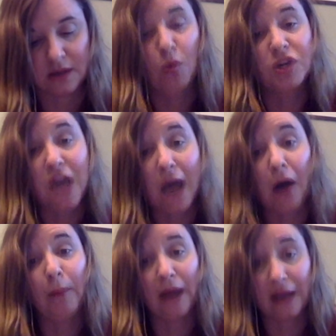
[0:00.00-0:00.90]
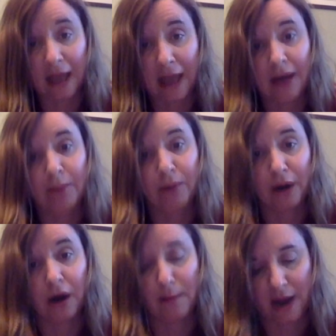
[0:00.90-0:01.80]
which help again bring
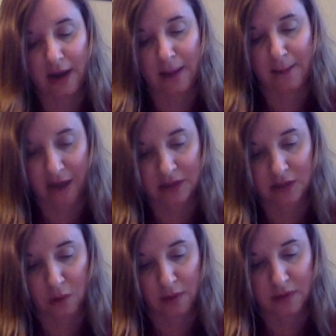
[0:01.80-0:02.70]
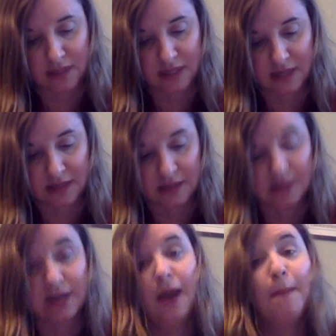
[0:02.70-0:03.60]
our body back to homeostasis